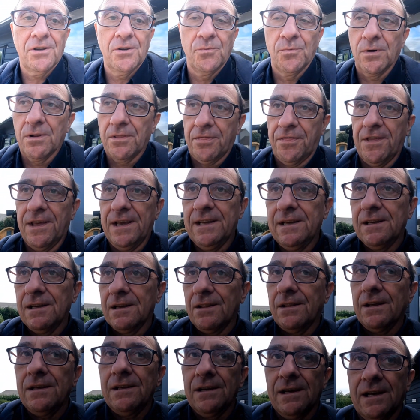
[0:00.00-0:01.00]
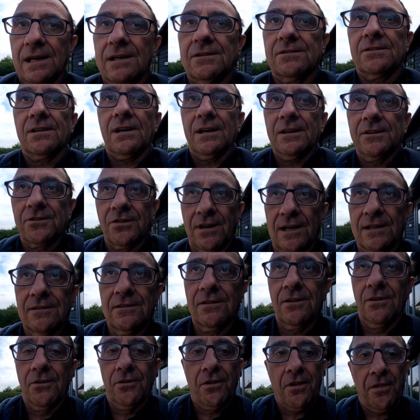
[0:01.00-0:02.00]
doing one thing and then you get
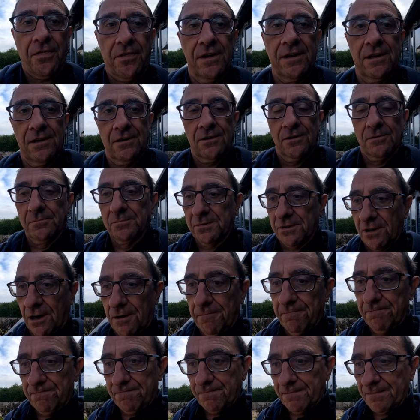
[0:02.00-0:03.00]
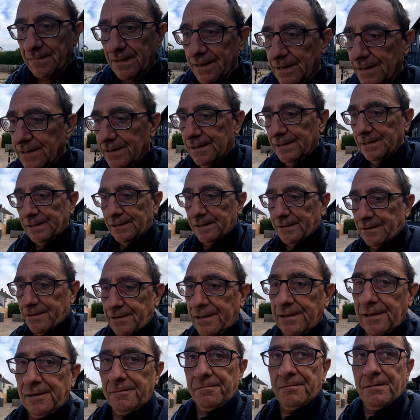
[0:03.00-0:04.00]
sidetracked another thing comes on.
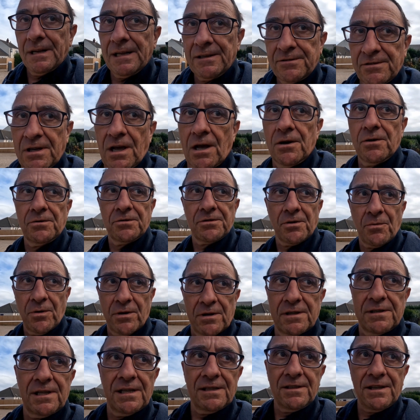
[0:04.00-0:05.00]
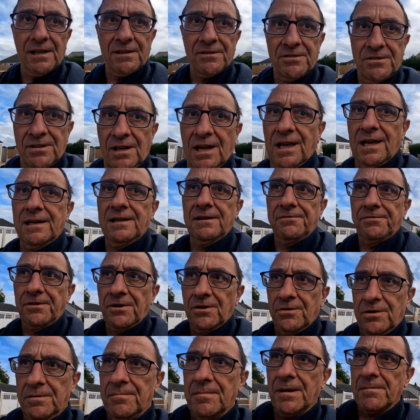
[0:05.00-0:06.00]
Right, let's go. So what I did yesterday, if
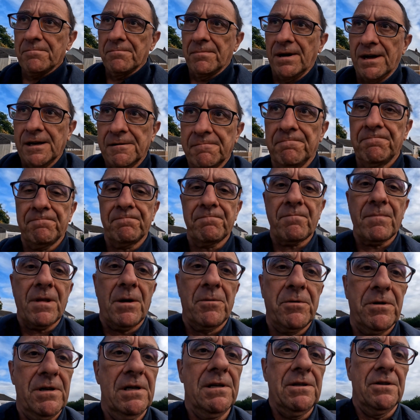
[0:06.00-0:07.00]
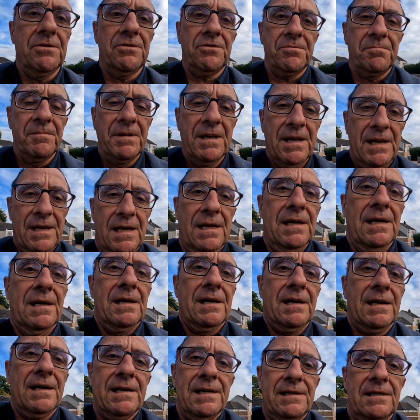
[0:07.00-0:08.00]
you remember, was
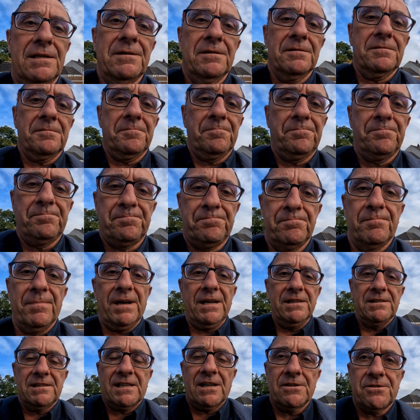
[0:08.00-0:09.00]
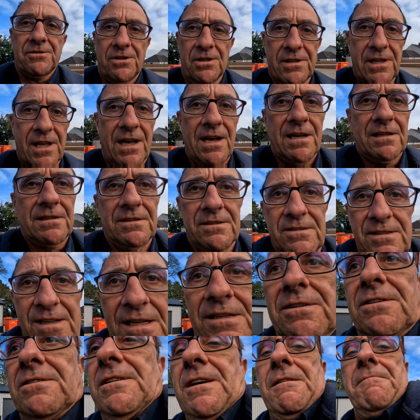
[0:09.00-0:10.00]
I'd managed to get to the garden
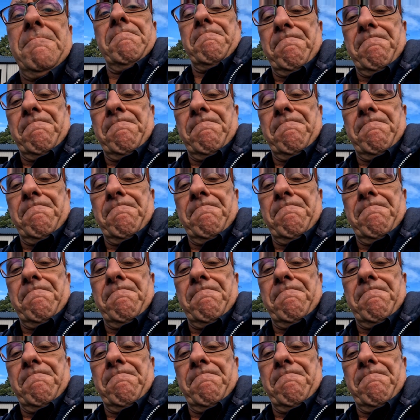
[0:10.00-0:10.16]
centre.